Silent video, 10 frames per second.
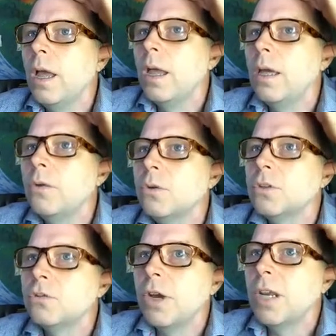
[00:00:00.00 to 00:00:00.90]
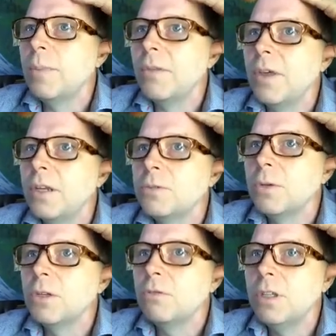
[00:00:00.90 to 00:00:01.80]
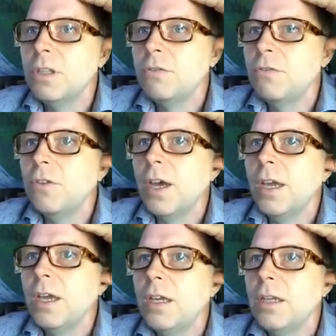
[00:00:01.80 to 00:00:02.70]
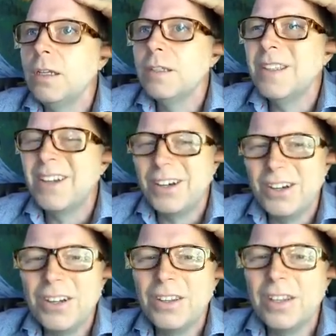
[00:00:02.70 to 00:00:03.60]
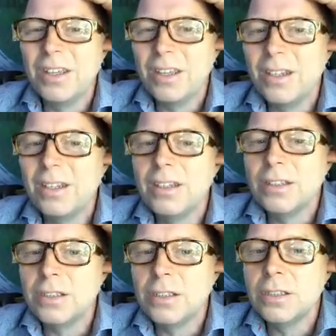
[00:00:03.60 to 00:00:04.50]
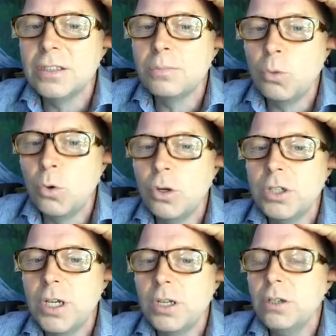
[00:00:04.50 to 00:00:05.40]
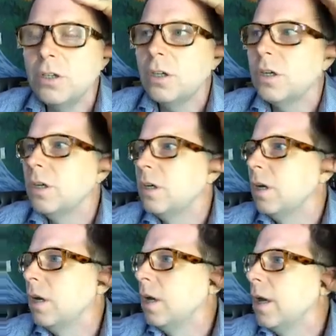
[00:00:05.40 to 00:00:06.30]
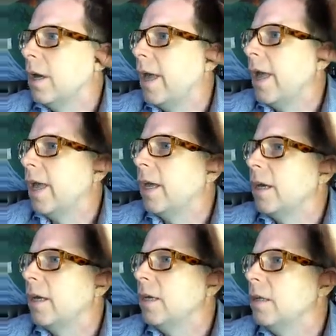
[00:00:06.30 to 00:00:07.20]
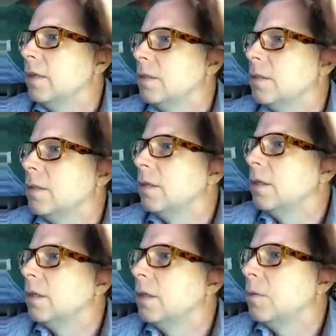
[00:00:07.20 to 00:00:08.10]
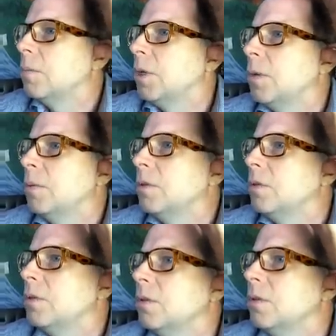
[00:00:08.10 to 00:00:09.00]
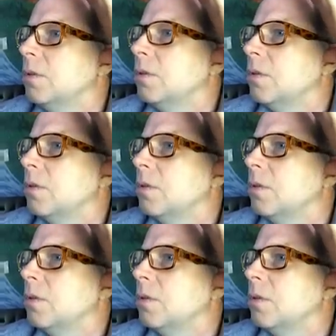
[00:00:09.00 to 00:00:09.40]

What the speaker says: And what's great about that is we can really find the area that is more tender and be able to,